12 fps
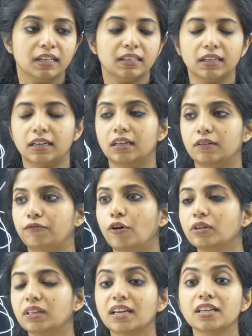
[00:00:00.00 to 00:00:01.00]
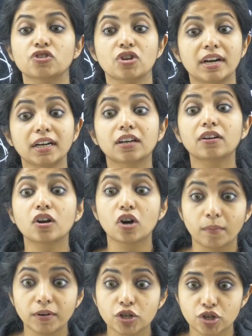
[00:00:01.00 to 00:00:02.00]
The fourth thing is genetic
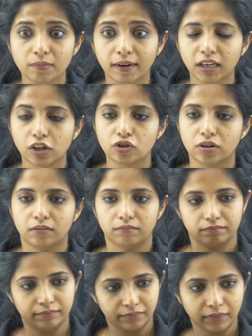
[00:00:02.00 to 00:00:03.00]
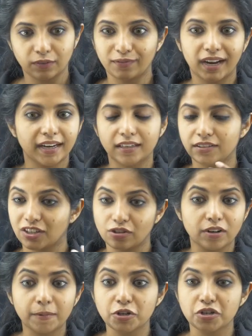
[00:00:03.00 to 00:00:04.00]
recombination, my dear children. While
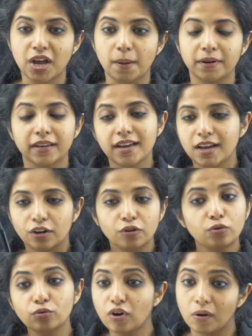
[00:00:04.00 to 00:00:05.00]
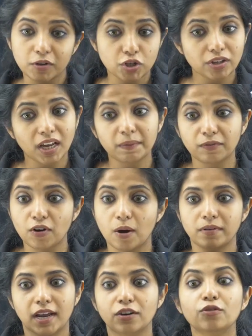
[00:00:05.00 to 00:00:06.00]
sexual reproduction is happening, new combination can be
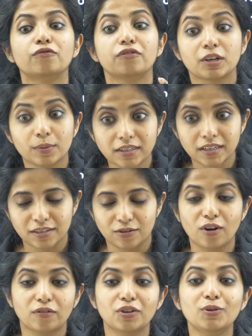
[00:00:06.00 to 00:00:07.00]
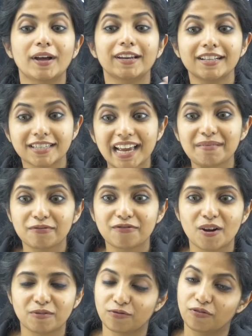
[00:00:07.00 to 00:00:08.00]
formed and new frequencies, new alleles can be
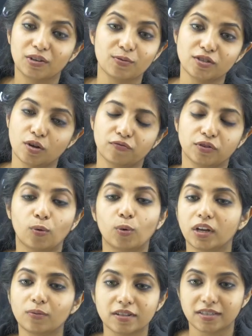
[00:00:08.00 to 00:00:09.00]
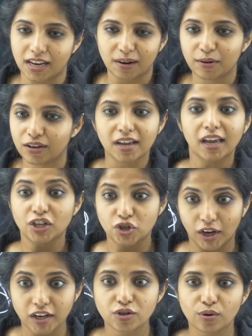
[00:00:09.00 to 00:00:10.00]
formed. The frequency of the older ones can be
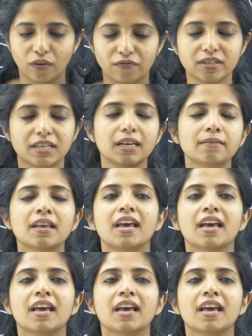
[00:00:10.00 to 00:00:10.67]
changed, obviously.